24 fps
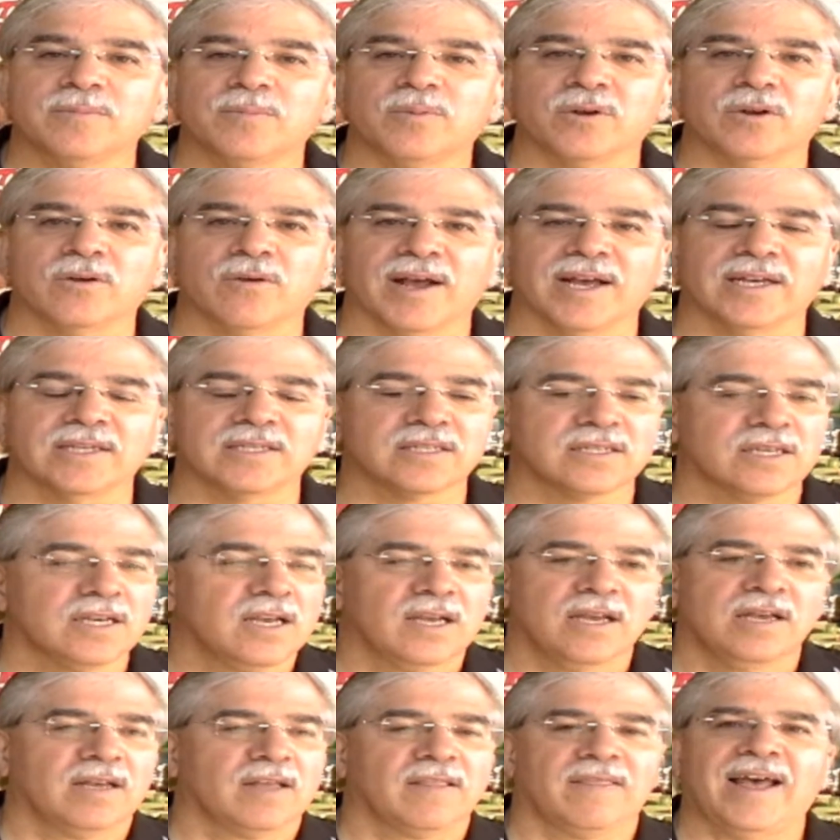to progress.
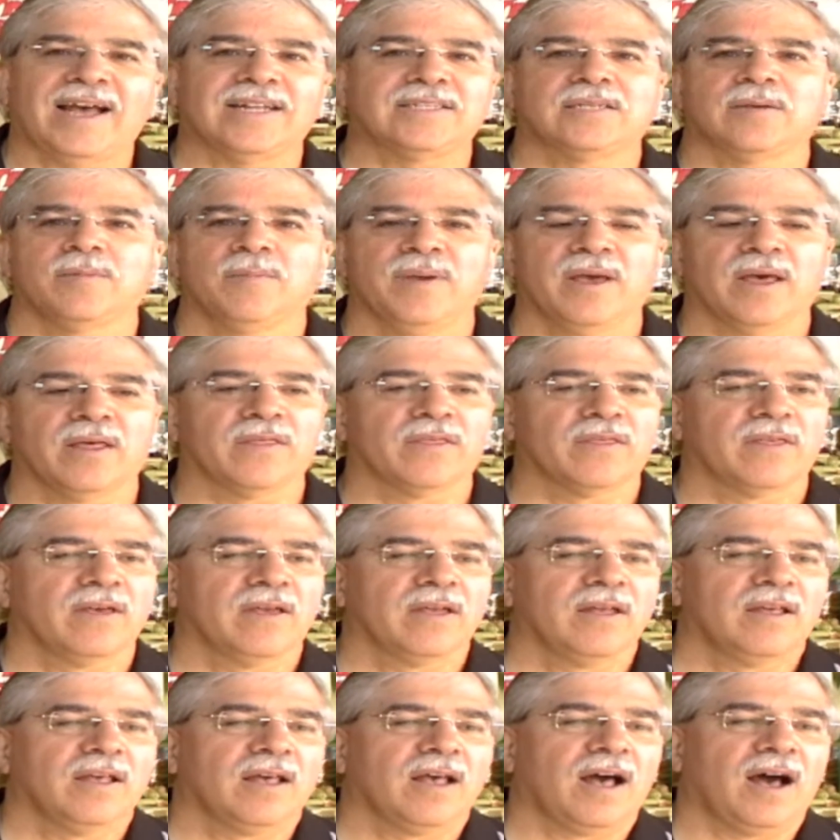That's a myth.
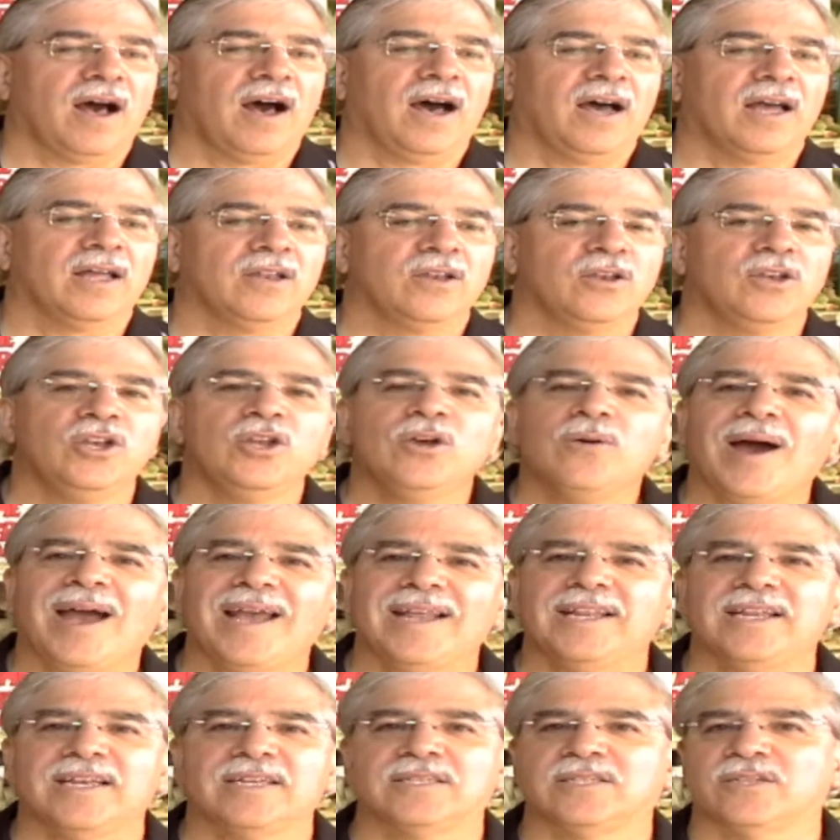New
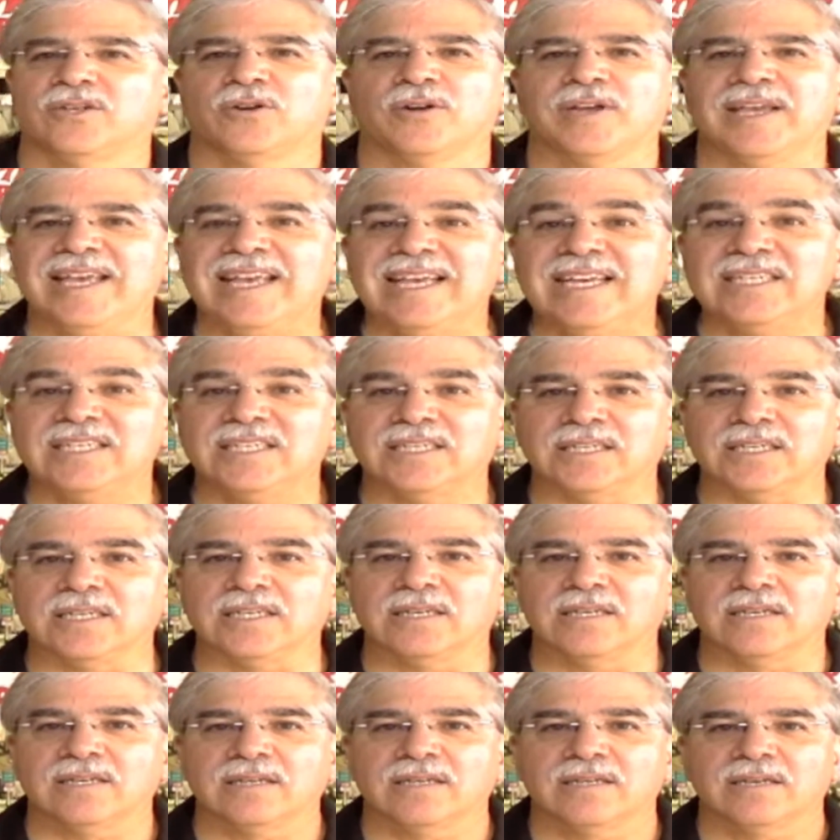ideas are easy.
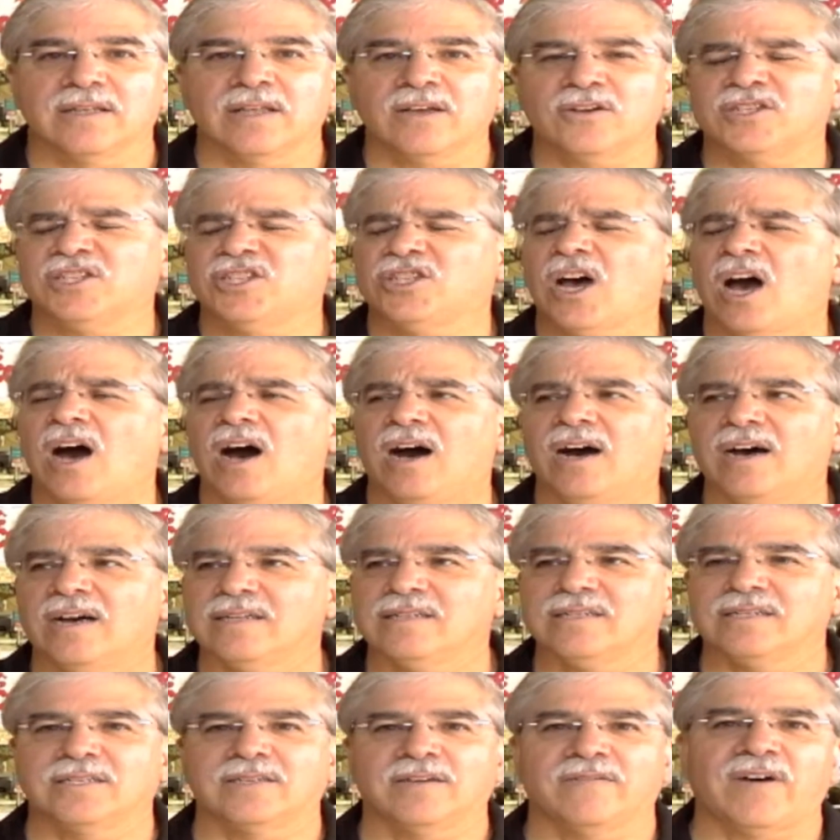There's
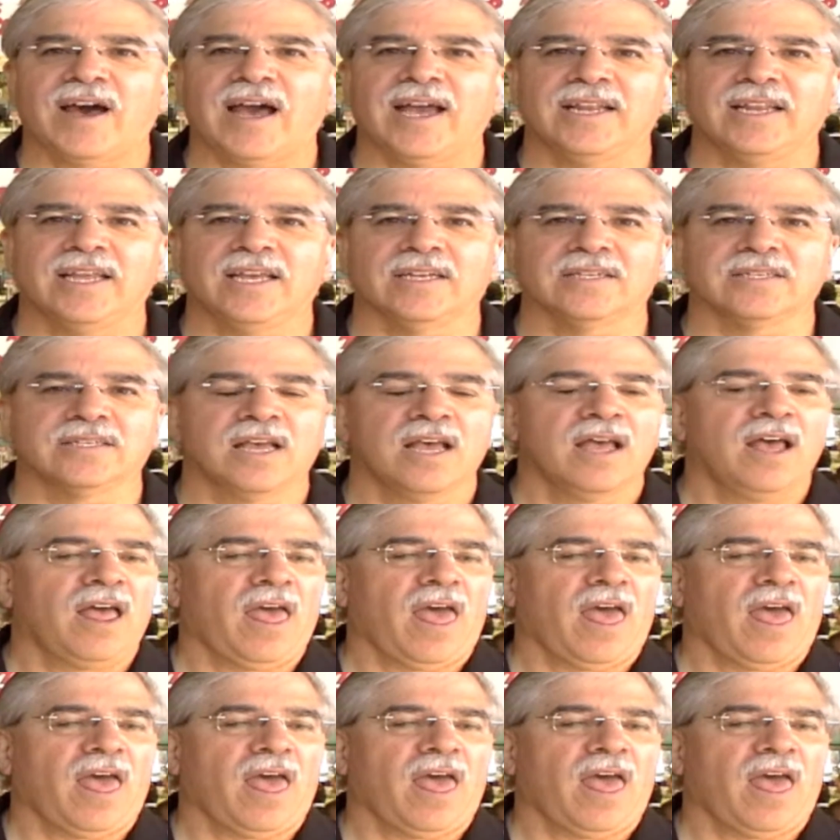tons of ideas.